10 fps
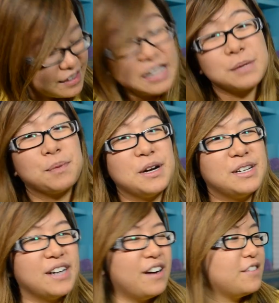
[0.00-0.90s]
That's pretty
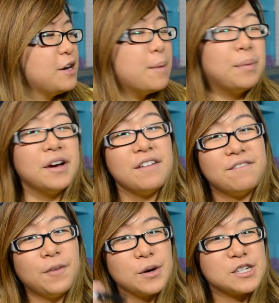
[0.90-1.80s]
tough. But
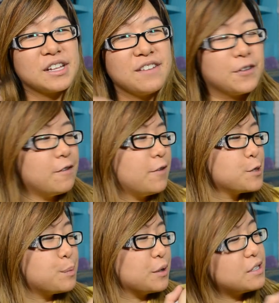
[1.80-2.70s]
fortunately for the
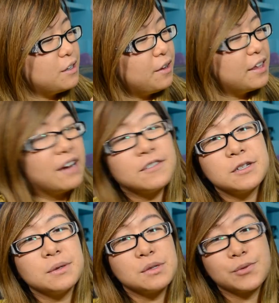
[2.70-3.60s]
first person, all they have to
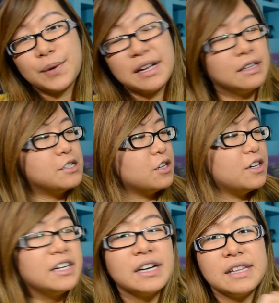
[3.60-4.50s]
do is write
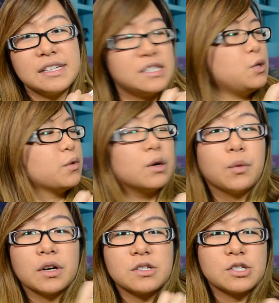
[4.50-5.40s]
lasagna in the secret
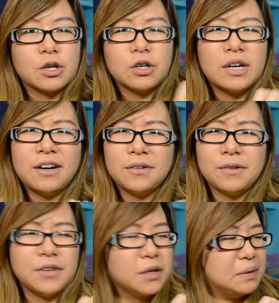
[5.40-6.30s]
word circle. I don't know
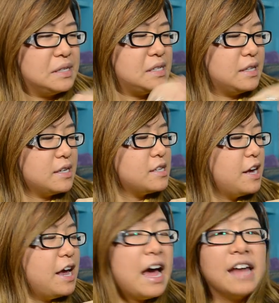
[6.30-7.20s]
if you can really see this.
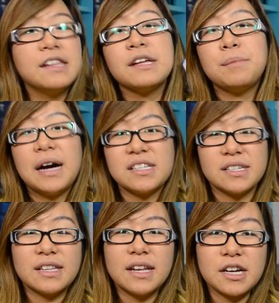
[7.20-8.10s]
And then they'd pass
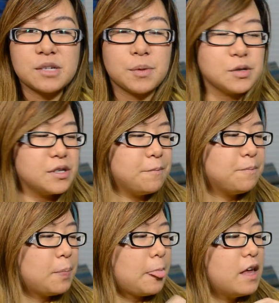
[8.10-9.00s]
it to the next person.
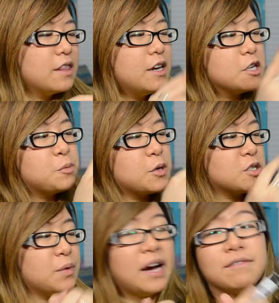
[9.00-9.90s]
The next
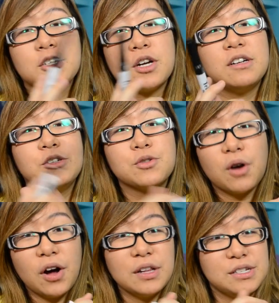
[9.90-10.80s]
person would have to try to
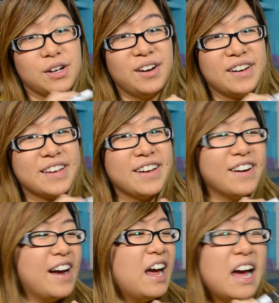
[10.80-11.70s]
draw lasagna
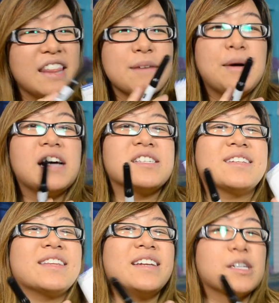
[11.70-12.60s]
here and then pass it
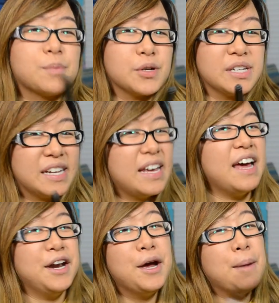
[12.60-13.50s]
to the next person
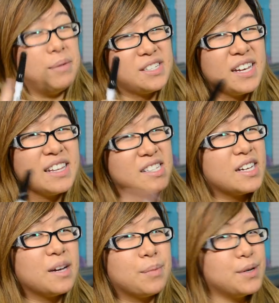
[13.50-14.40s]
again. But say that
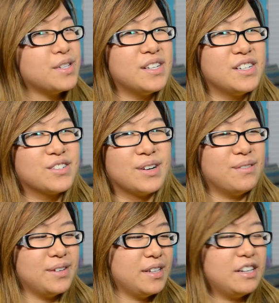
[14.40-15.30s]
second person didn't draw
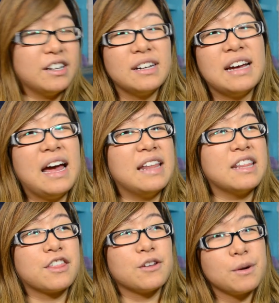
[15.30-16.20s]
really good
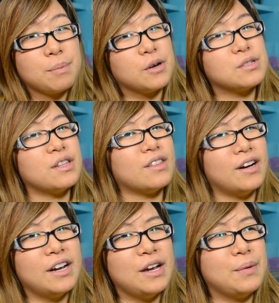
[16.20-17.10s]
and the third person
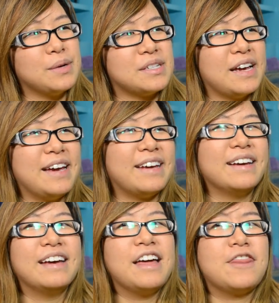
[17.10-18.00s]
thought it was like
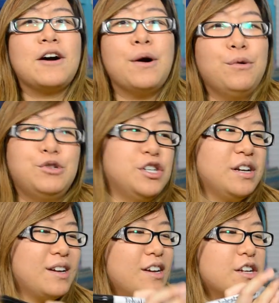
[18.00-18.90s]
the
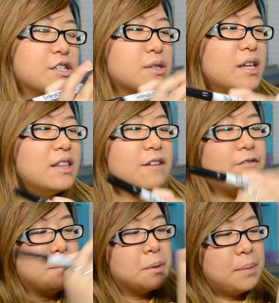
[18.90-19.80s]
ocean. So then they'd
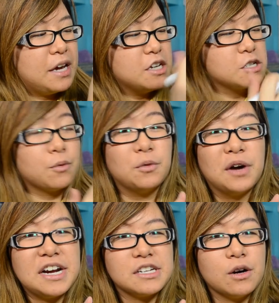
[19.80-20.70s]
flip the page,
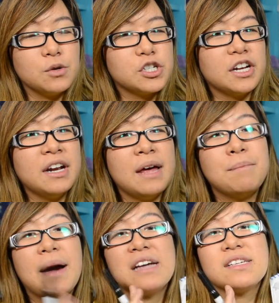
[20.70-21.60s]
write ocean,
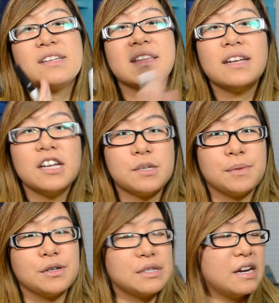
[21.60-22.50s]
and pass it to the next
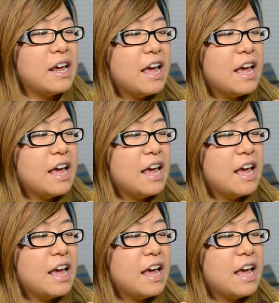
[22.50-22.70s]
person.